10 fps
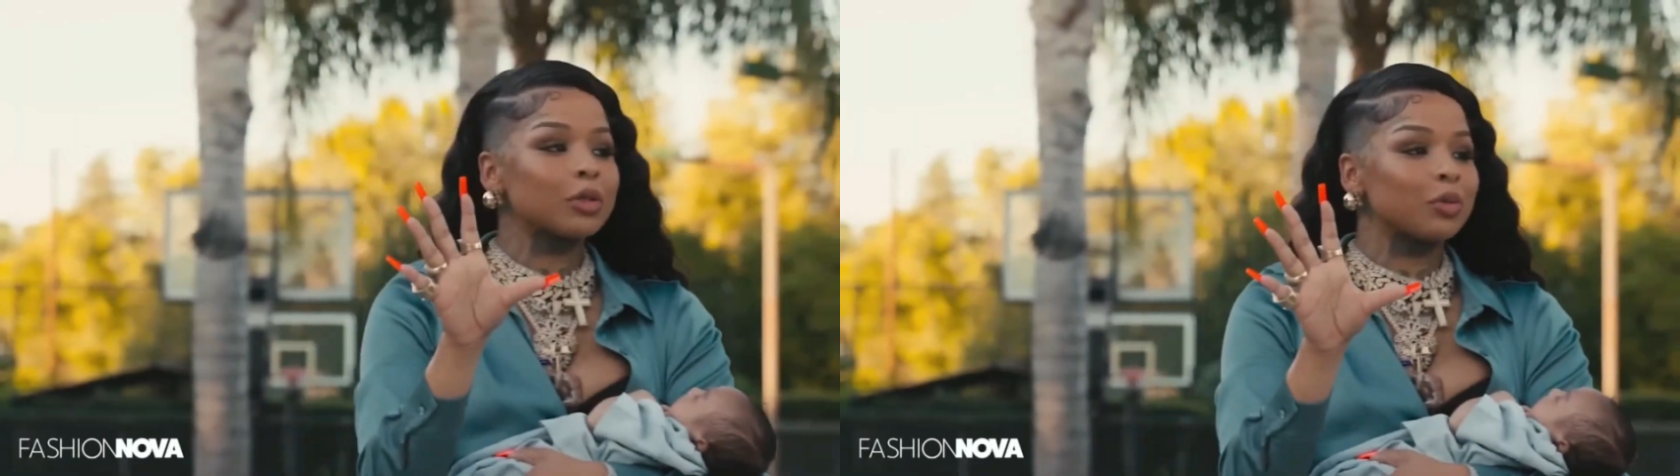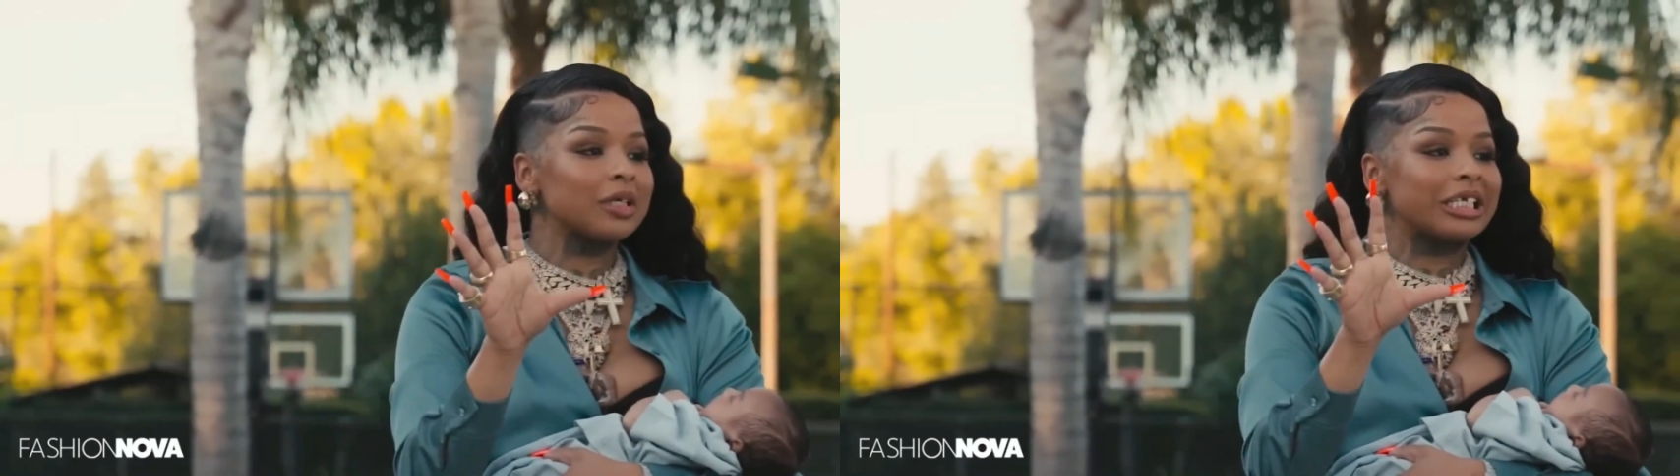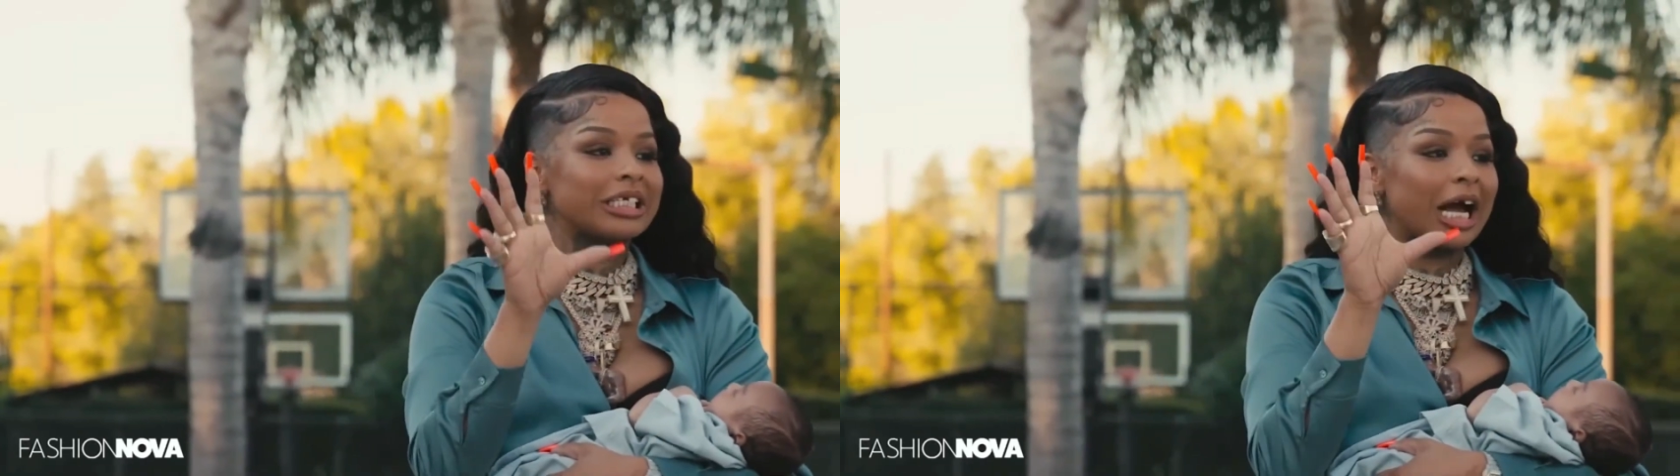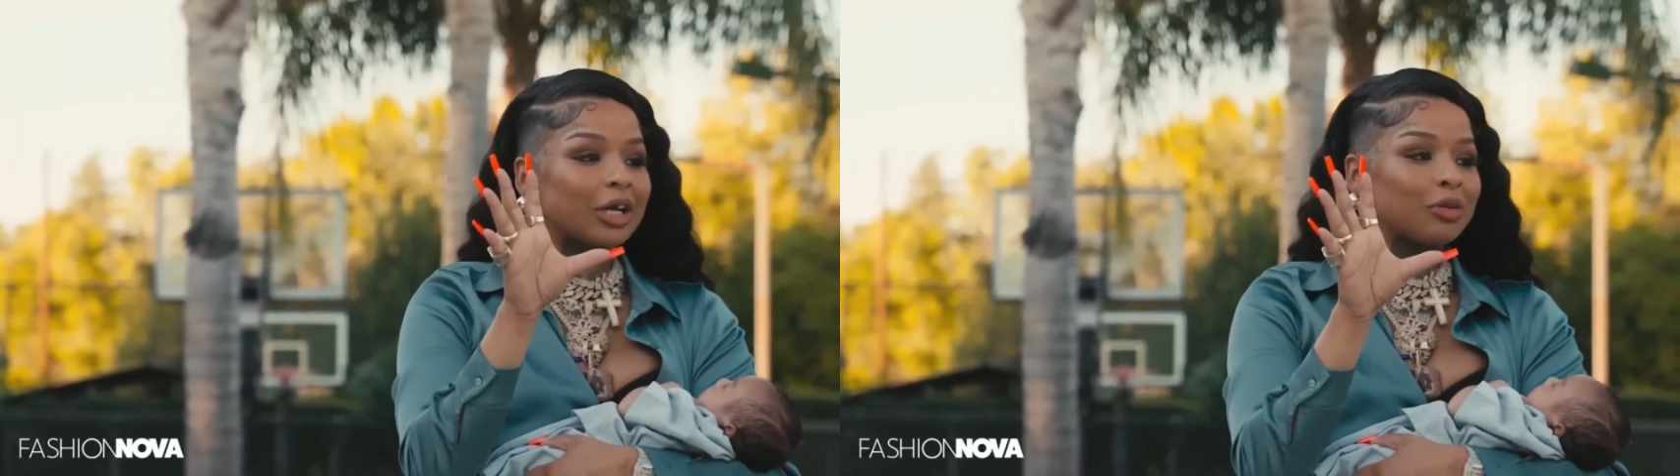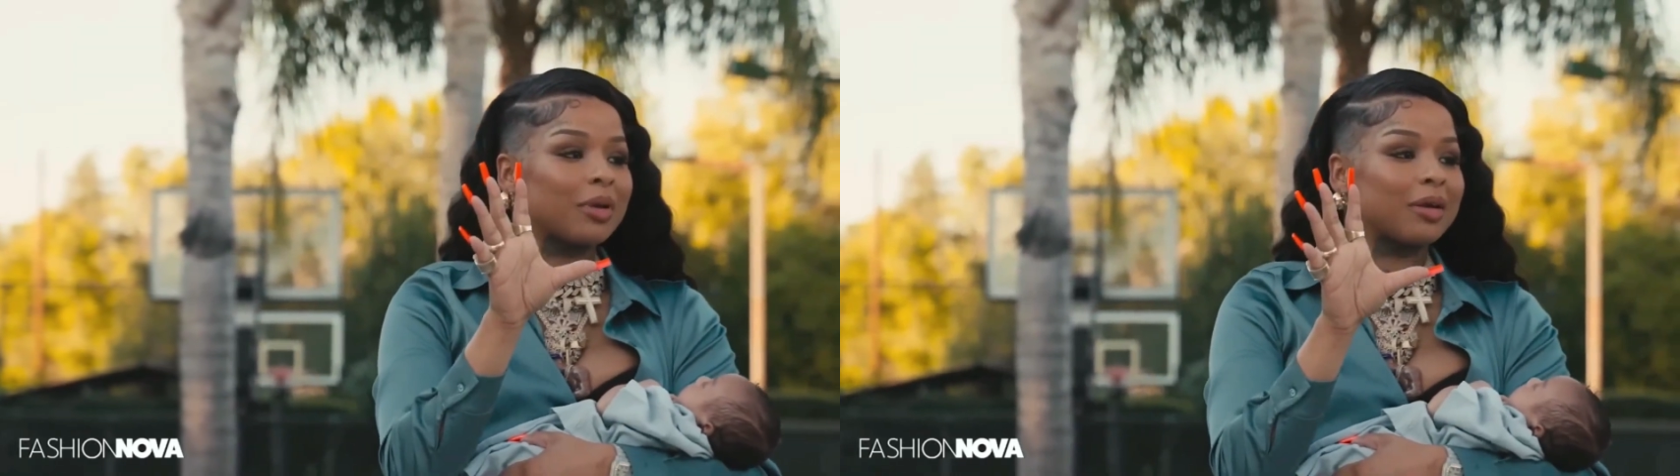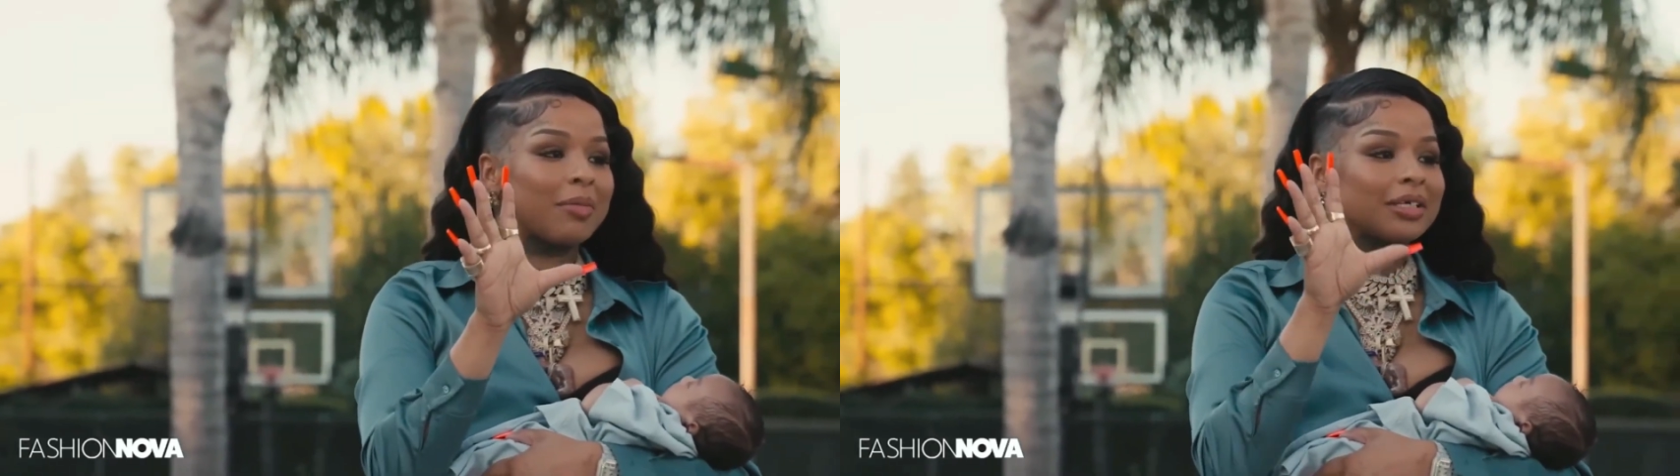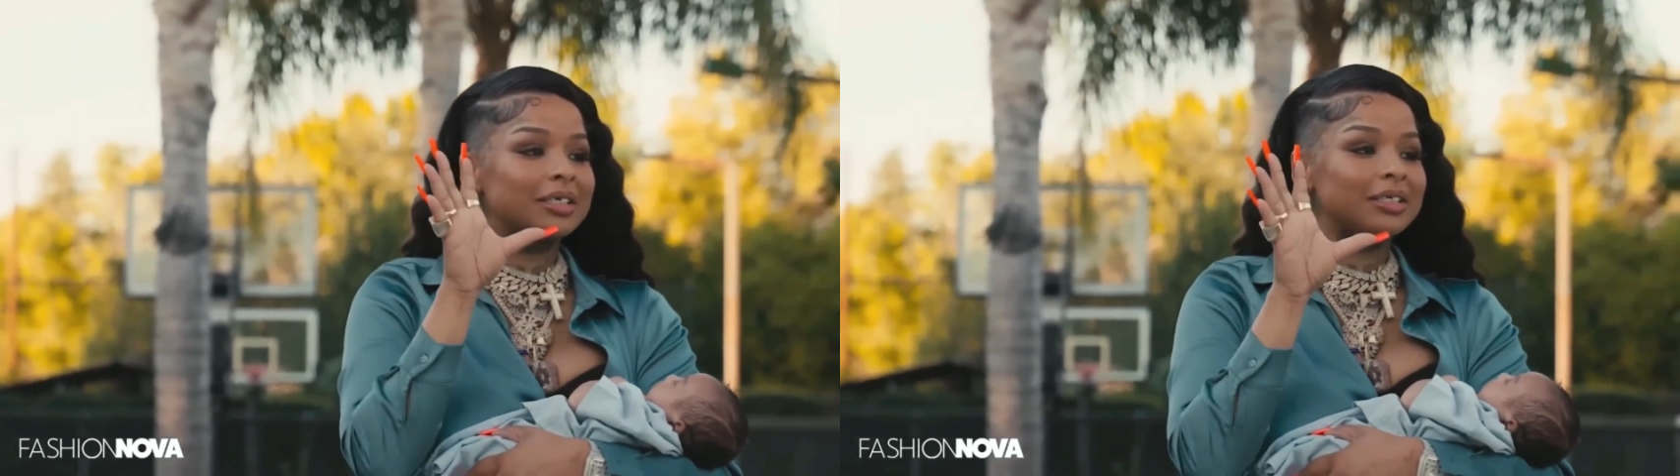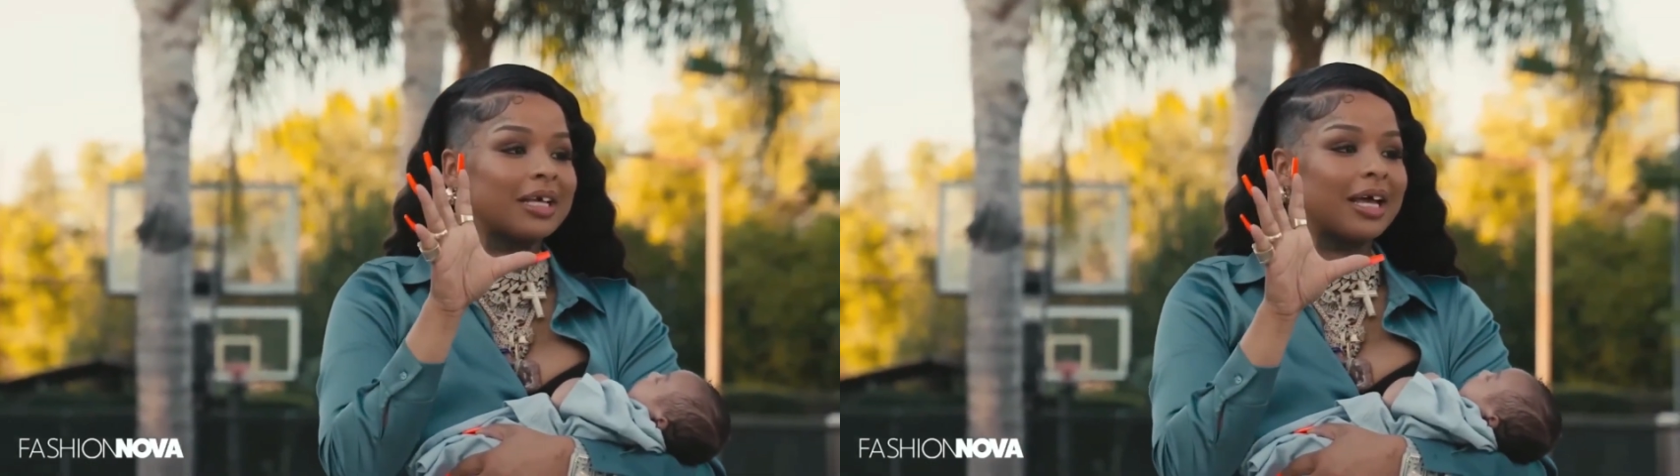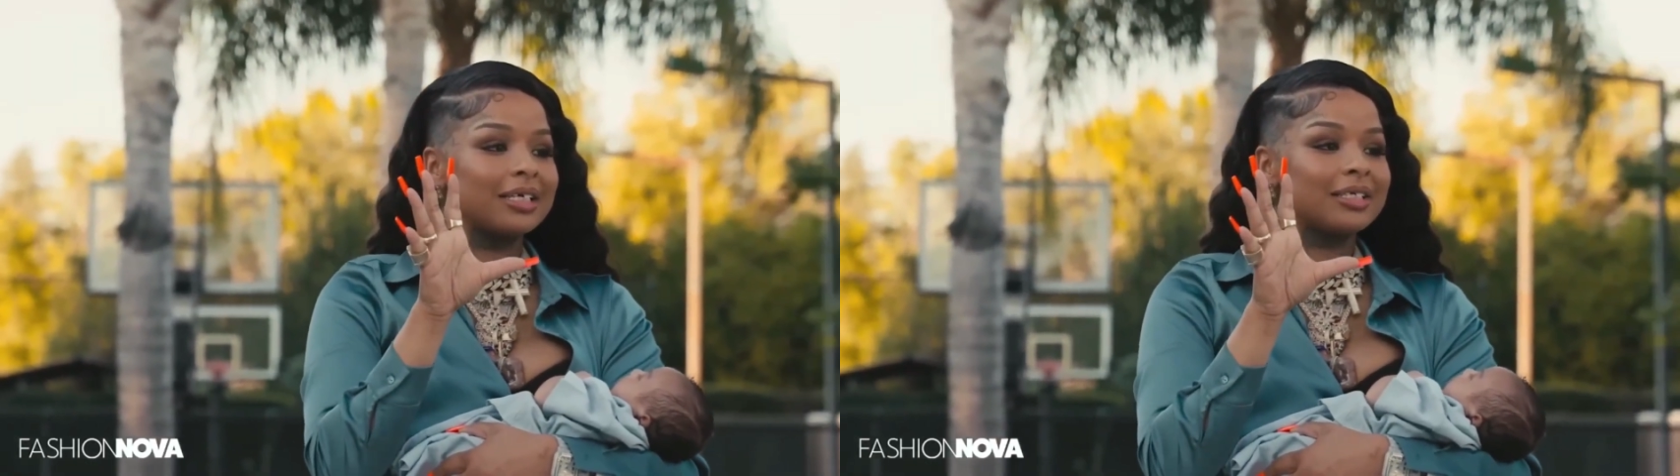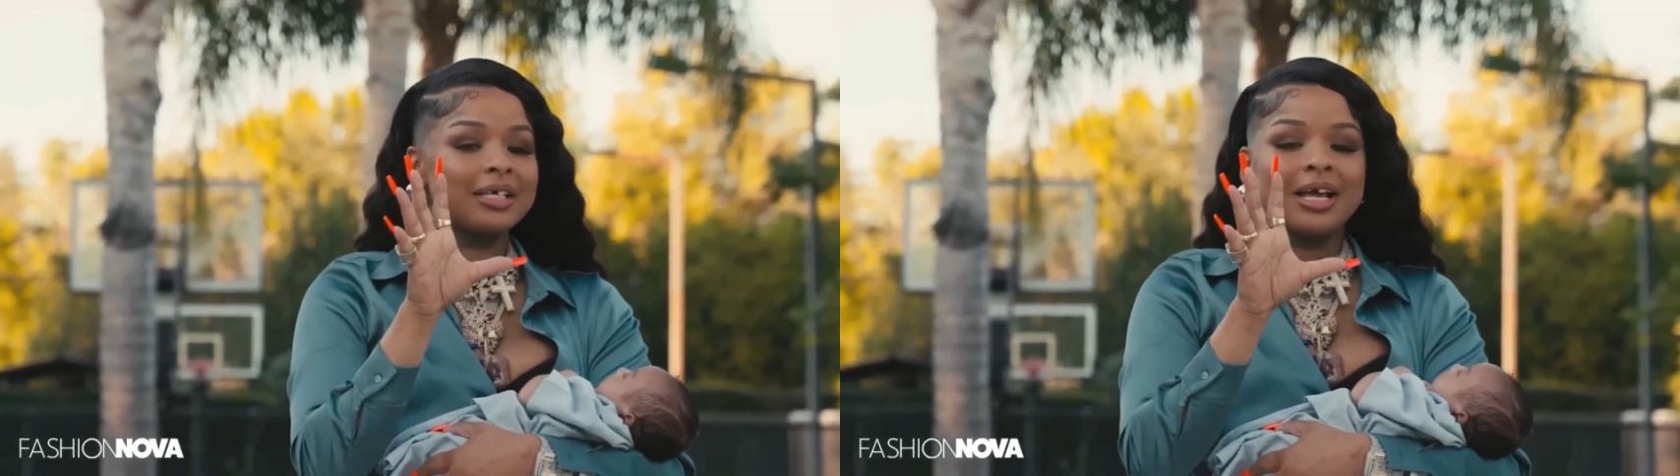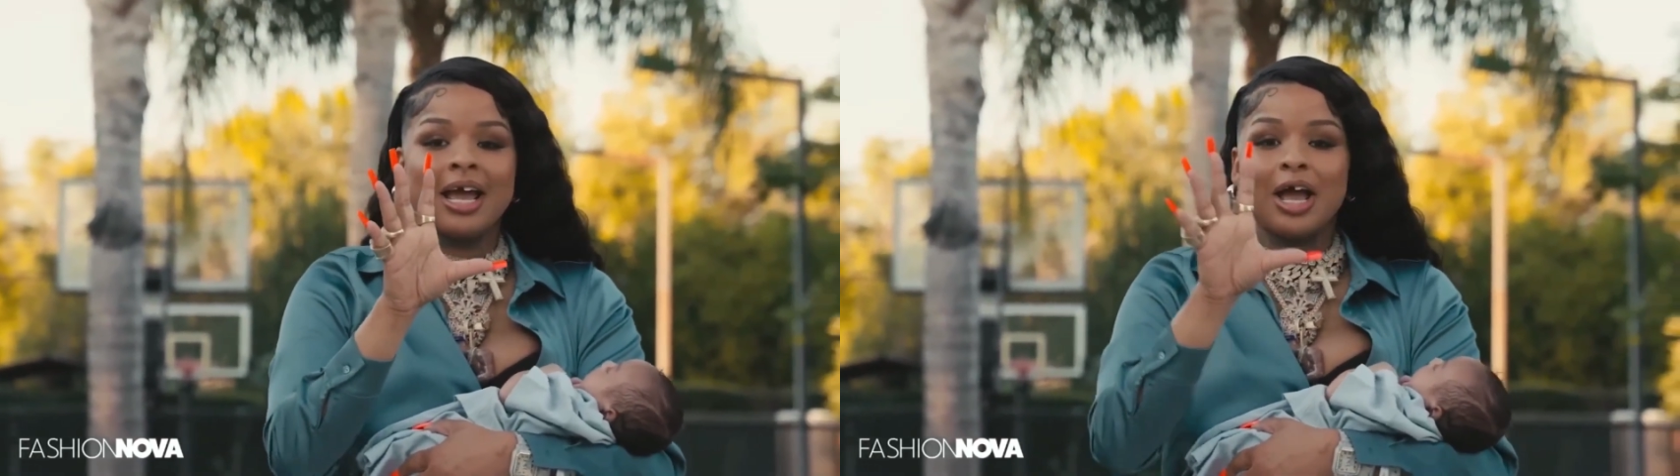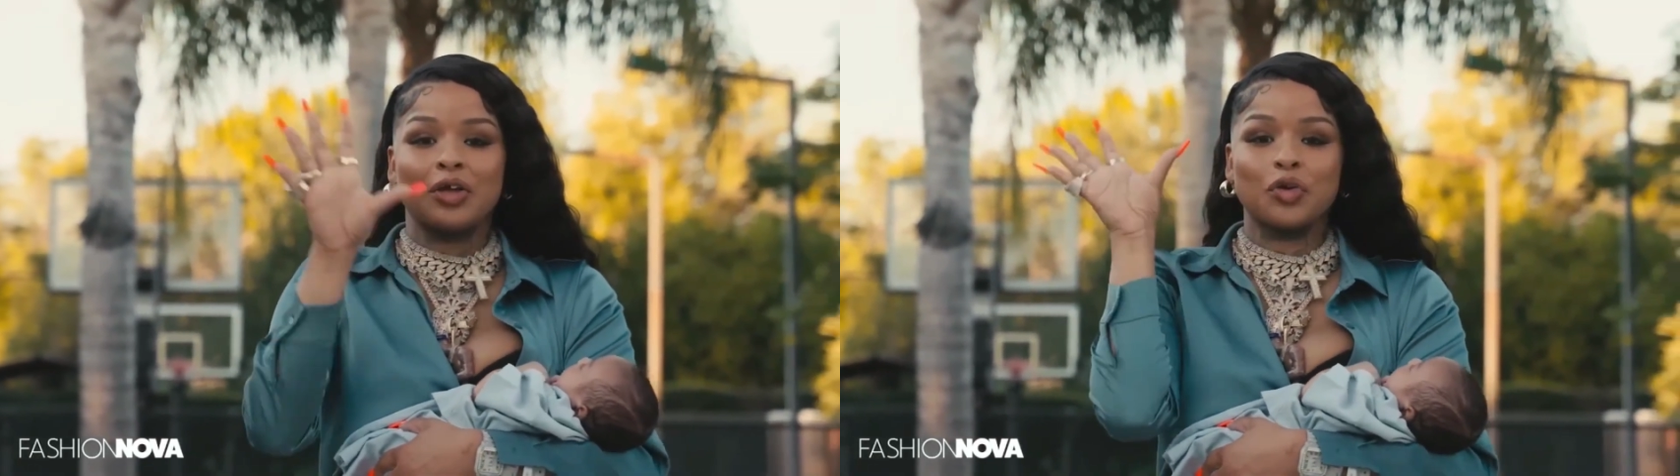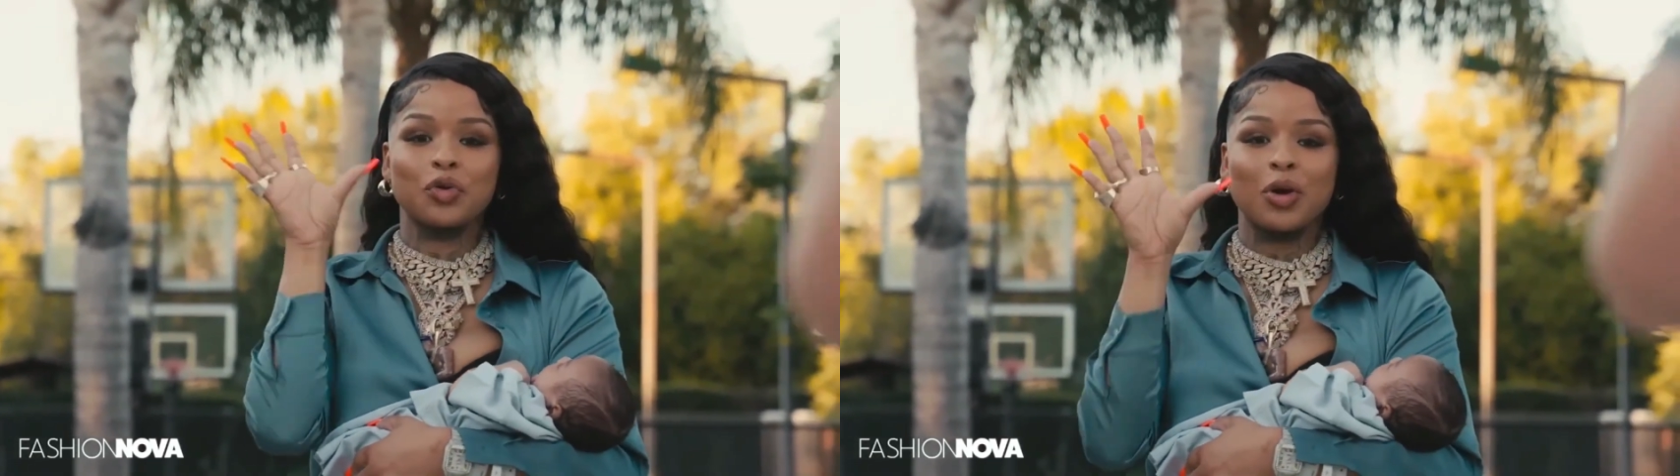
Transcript: Blueface is acting like it's 2022